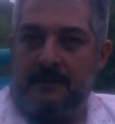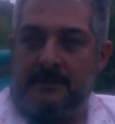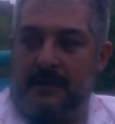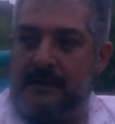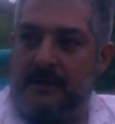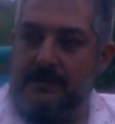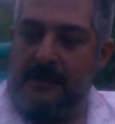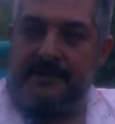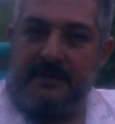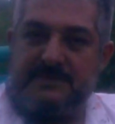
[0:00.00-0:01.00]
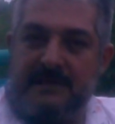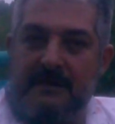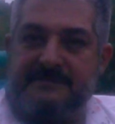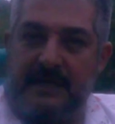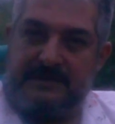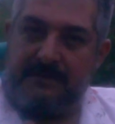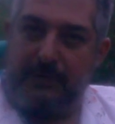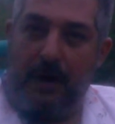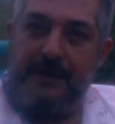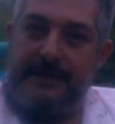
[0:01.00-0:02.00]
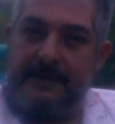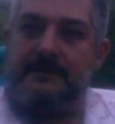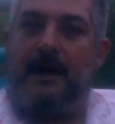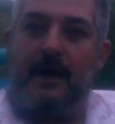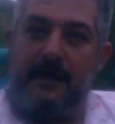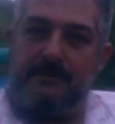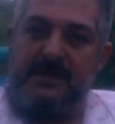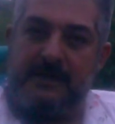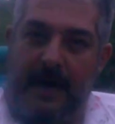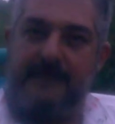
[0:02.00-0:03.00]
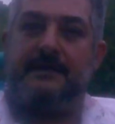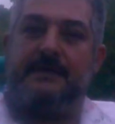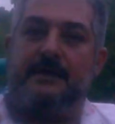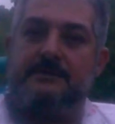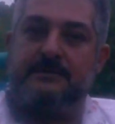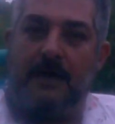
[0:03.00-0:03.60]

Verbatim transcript: They declare themselves as the product. I am the candidate.